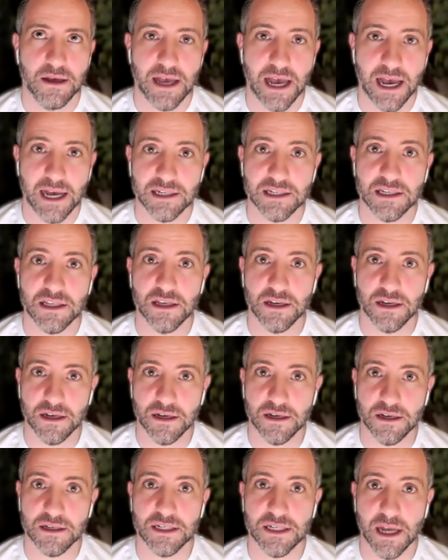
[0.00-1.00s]
as
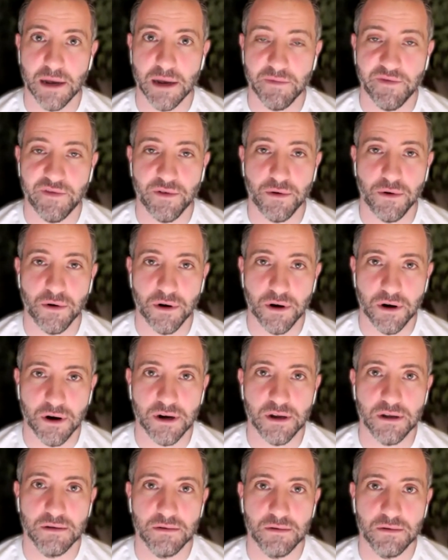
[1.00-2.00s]
the step
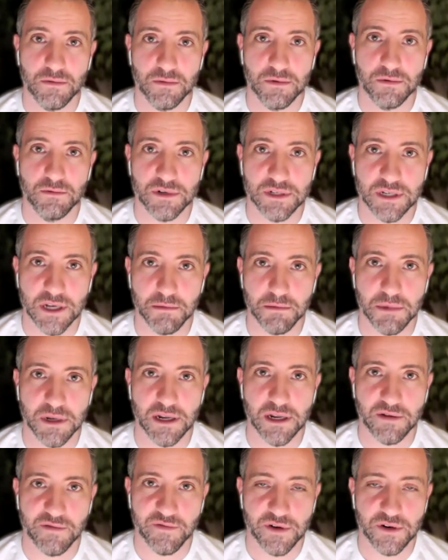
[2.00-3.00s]
for
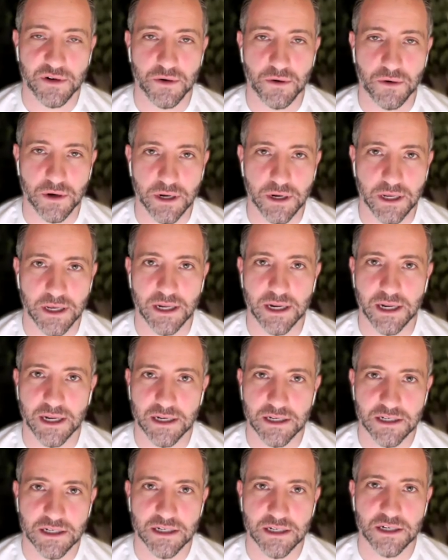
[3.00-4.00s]
resentment inventory it, it
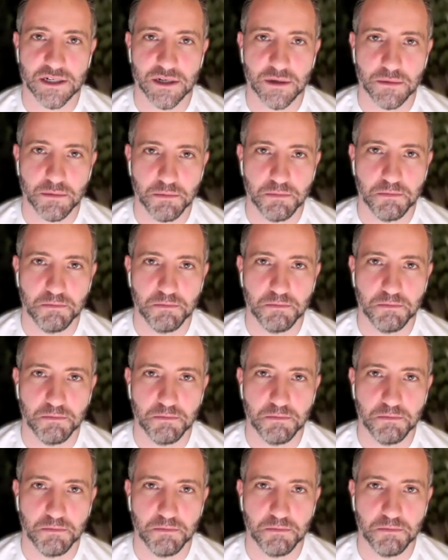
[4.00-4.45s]
is such a